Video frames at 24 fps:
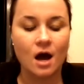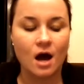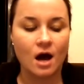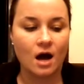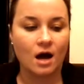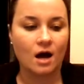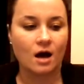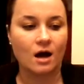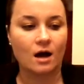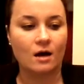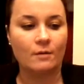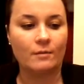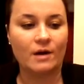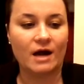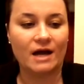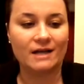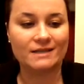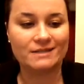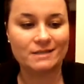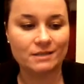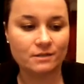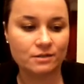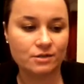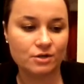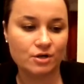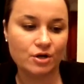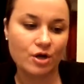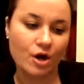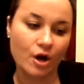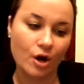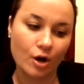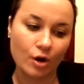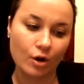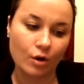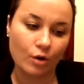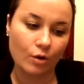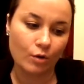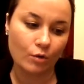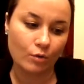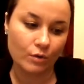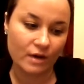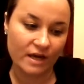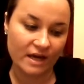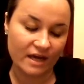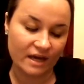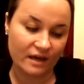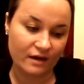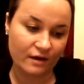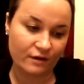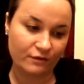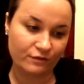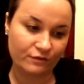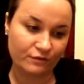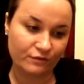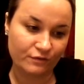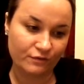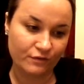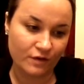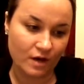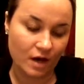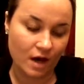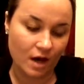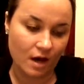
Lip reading: I didn't know if